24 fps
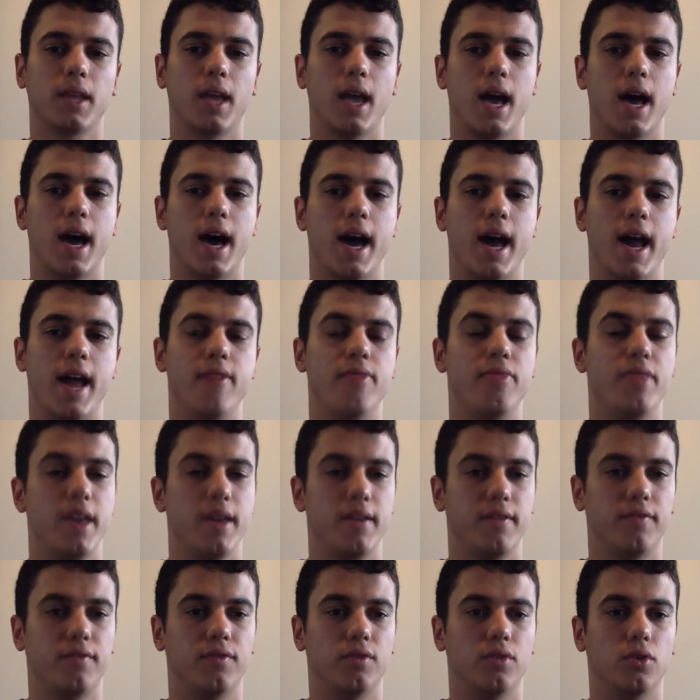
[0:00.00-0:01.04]
and
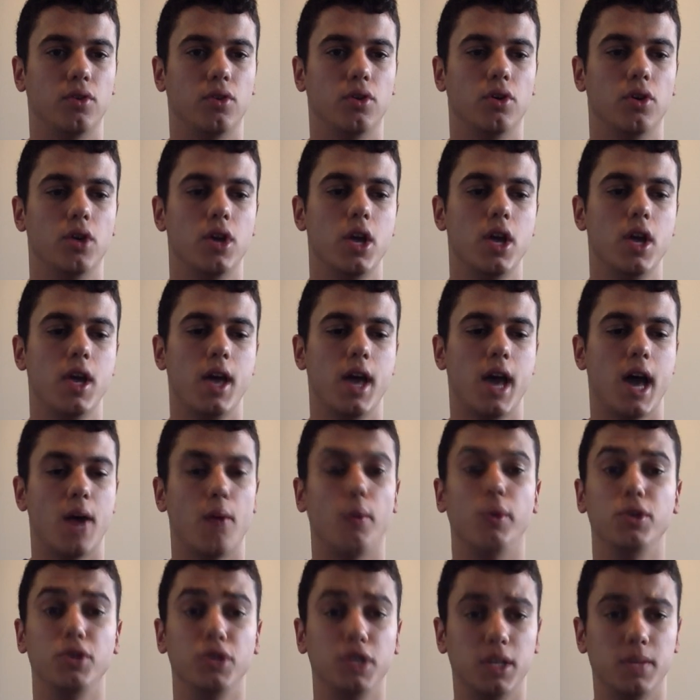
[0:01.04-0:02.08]
therefore
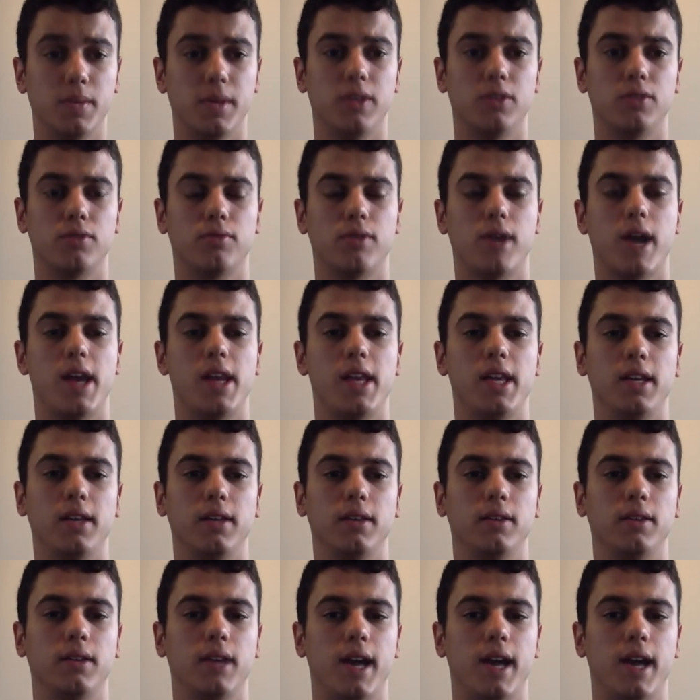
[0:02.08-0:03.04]
when you commence writing,